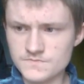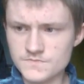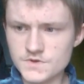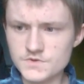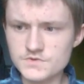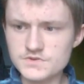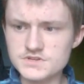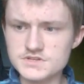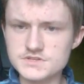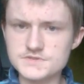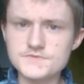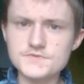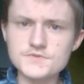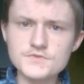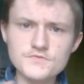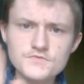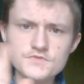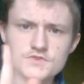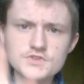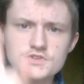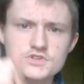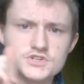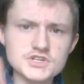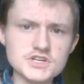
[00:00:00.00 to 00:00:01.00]
oh yes, feel
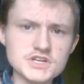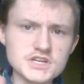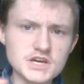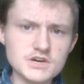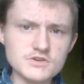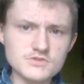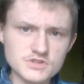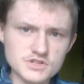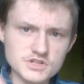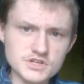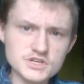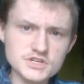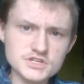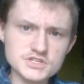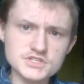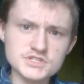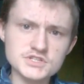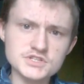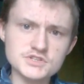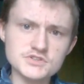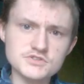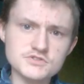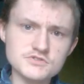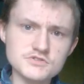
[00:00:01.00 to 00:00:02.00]
free to check out the links in
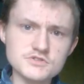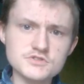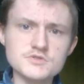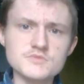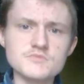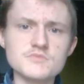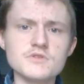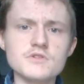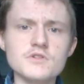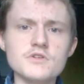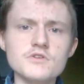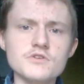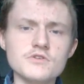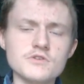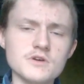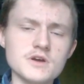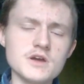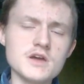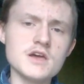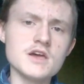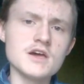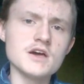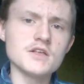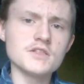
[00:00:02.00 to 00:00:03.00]
the description below.
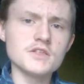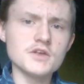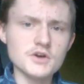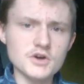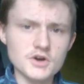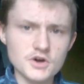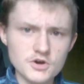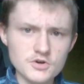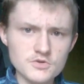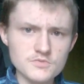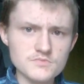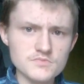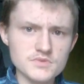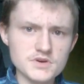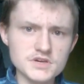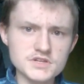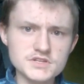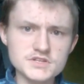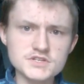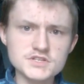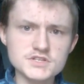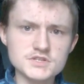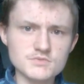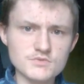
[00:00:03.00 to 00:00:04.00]
Home
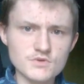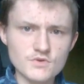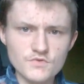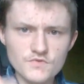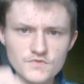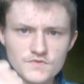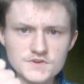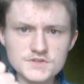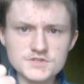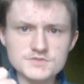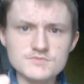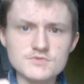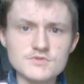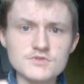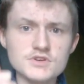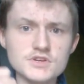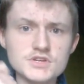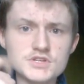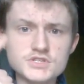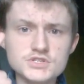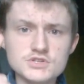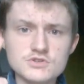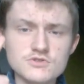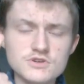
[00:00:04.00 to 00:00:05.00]
pages to my Facebook,
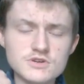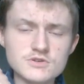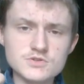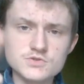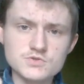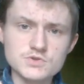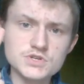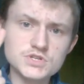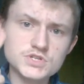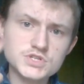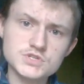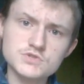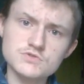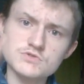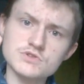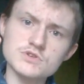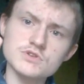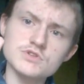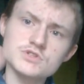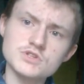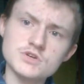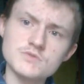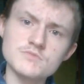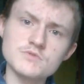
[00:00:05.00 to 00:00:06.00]
Instagram, Twitch, Twitter,
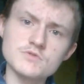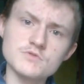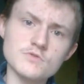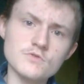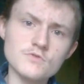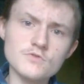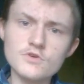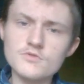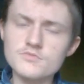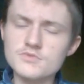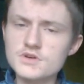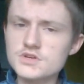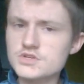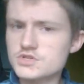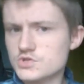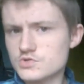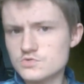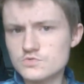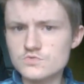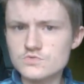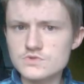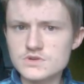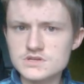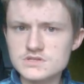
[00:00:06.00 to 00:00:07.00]
Tumblr, Google Plus,
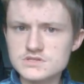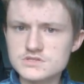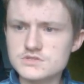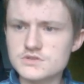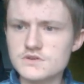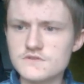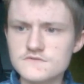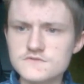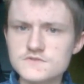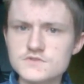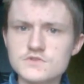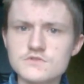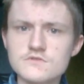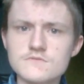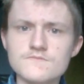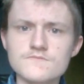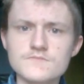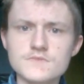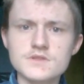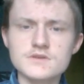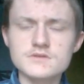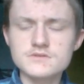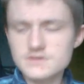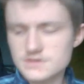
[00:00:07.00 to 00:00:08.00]
and all that stuff. So
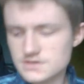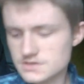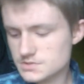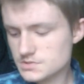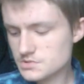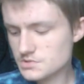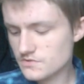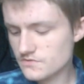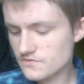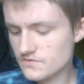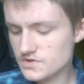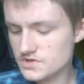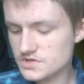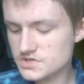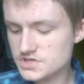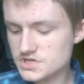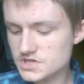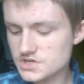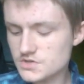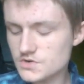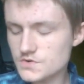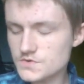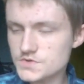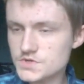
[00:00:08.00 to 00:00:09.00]
yes, feel free to
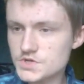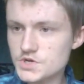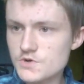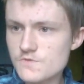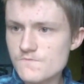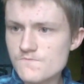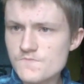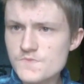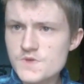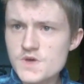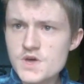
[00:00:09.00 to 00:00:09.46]
check those out.